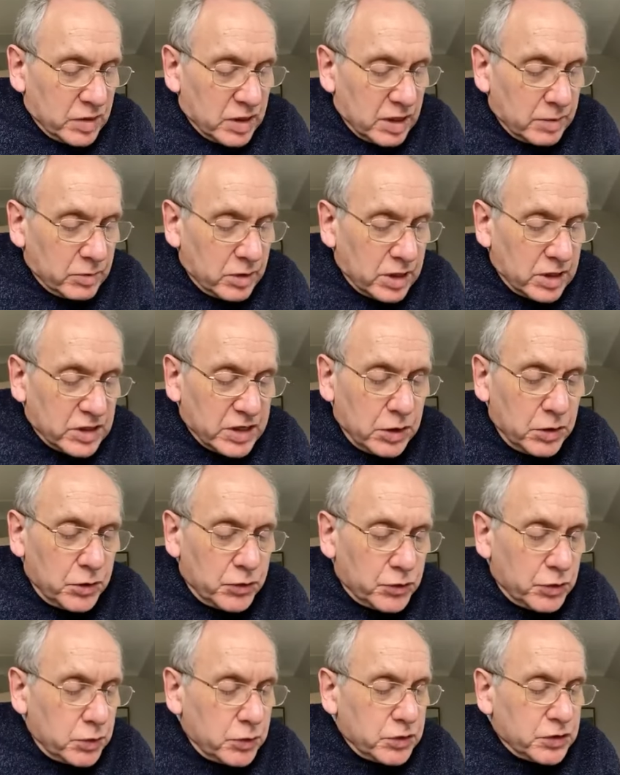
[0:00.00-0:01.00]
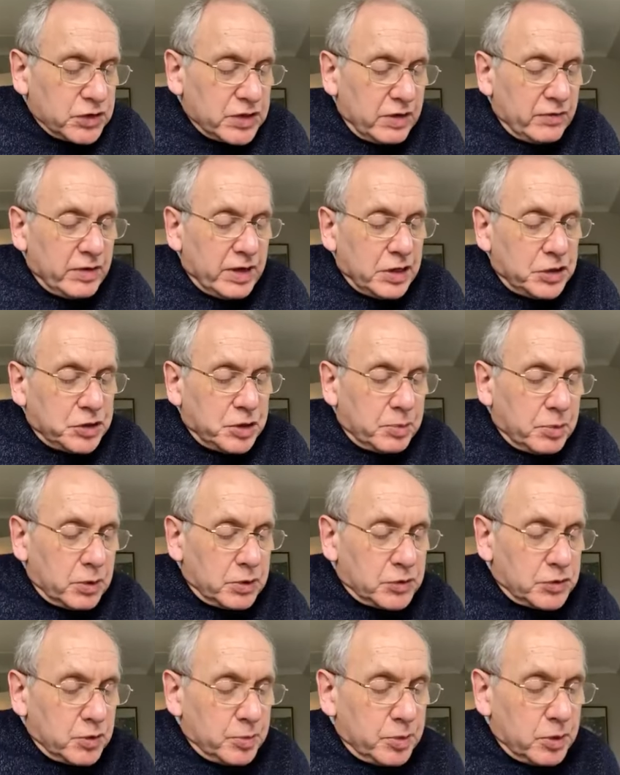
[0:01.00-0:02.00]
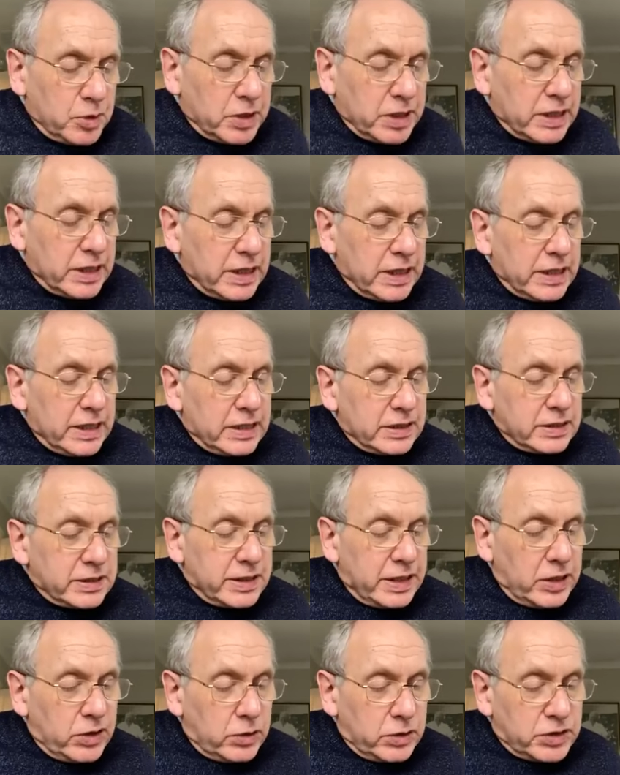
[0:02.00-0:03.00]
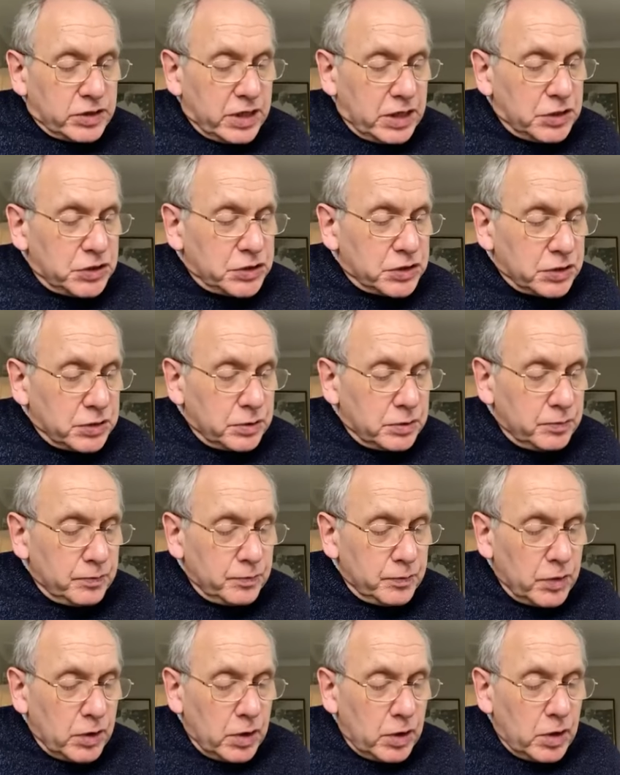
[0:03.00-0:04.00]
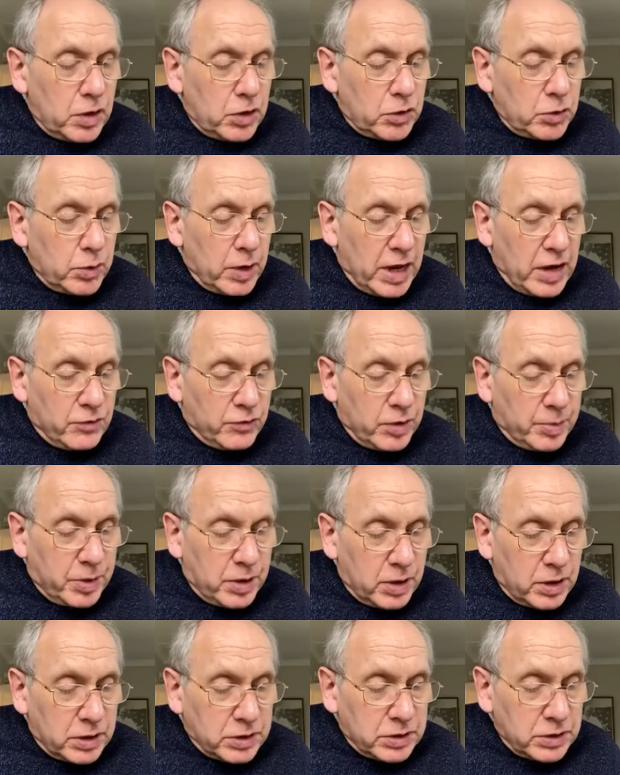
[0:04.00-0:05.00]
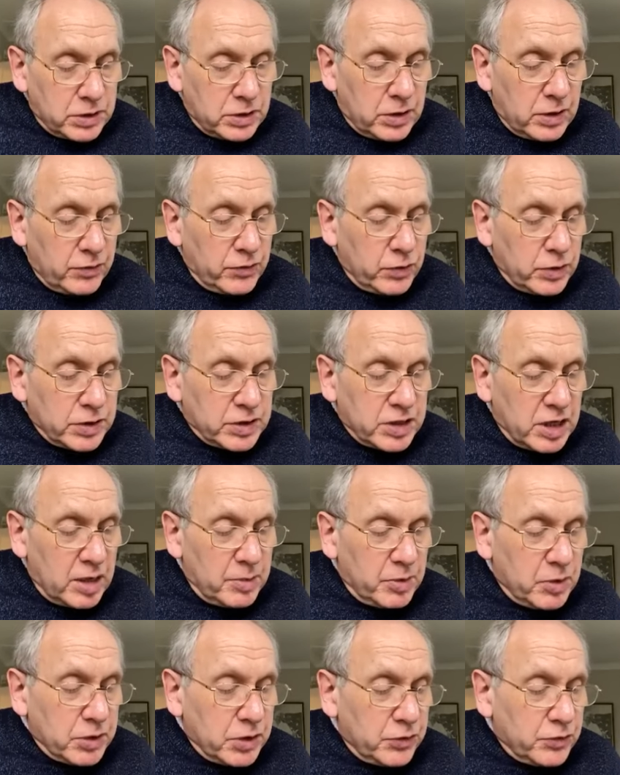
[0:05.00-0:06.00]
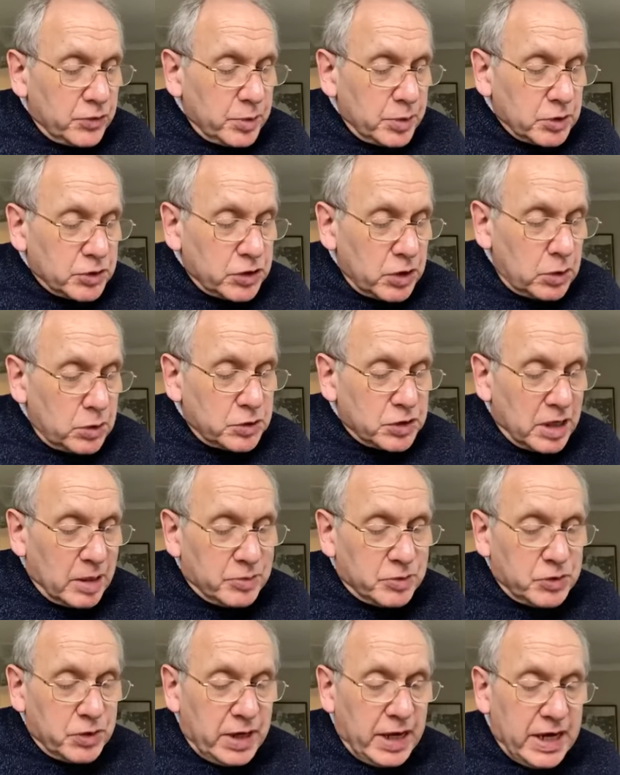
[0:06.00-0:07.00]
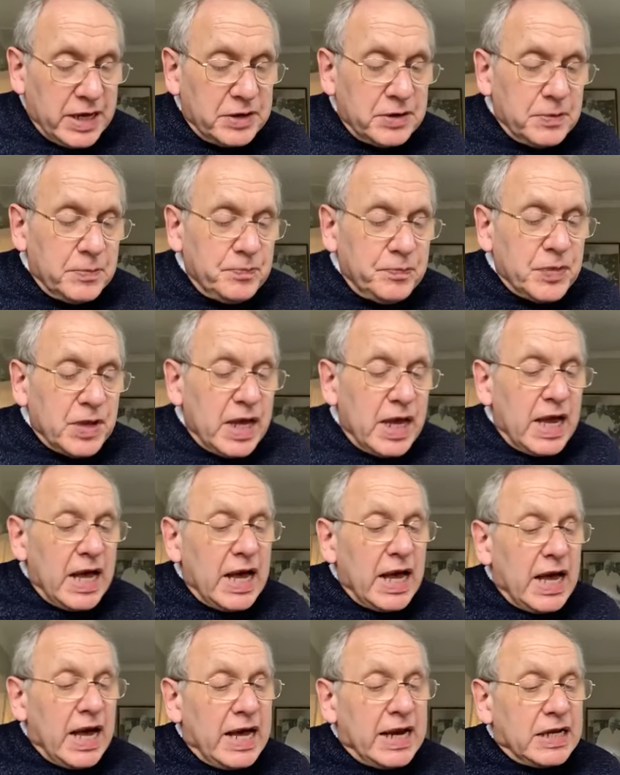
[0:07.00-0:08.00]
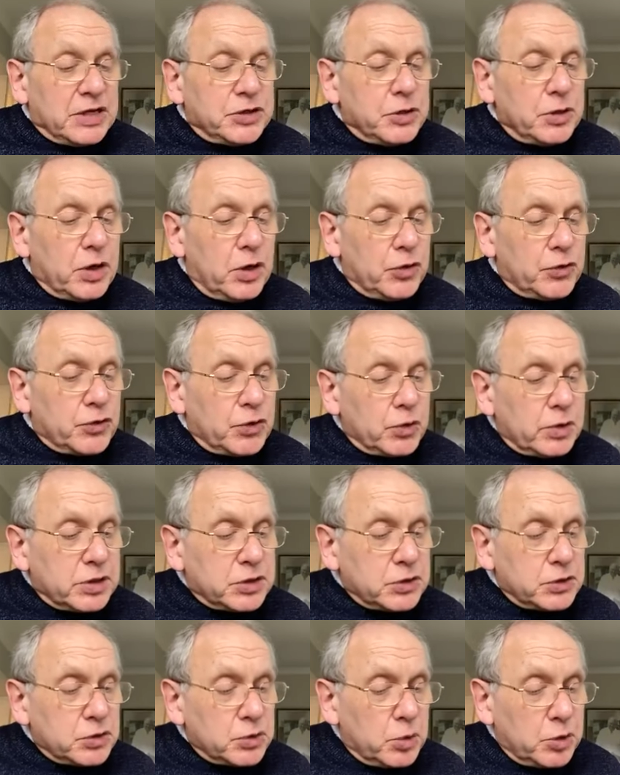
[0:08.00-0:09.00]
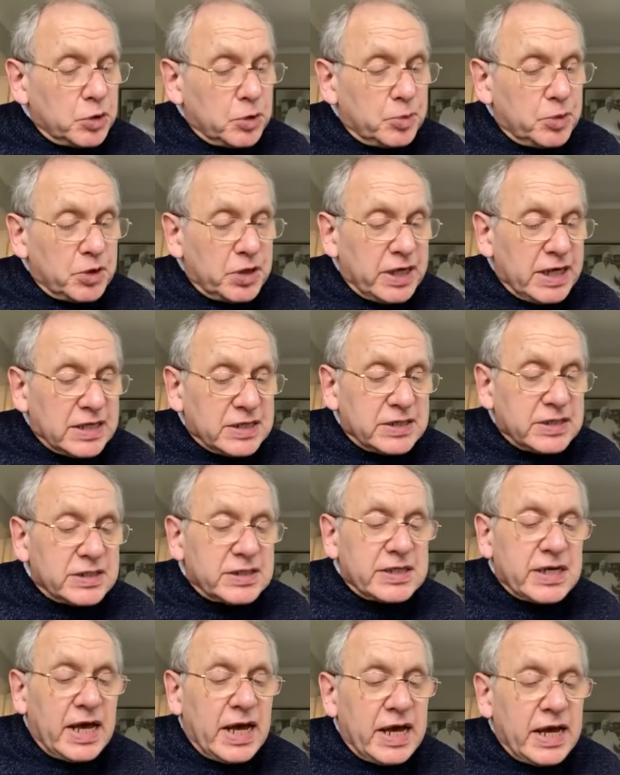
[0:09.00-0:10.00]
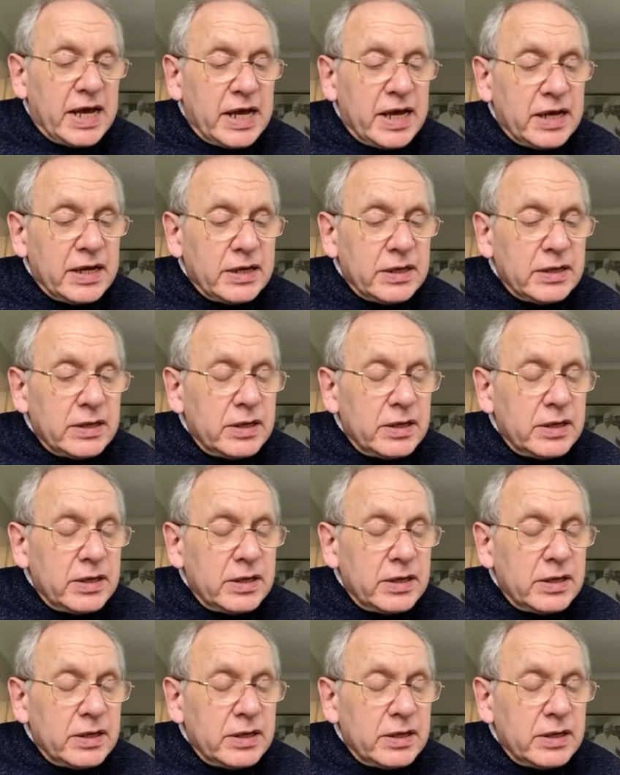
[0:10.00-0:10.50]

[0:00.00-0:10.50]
And I'm going to take you through the seven energy points of the body to take your attention through every part of your entire body, from your toes up to your head. And as you go through, listen to what your body has to say.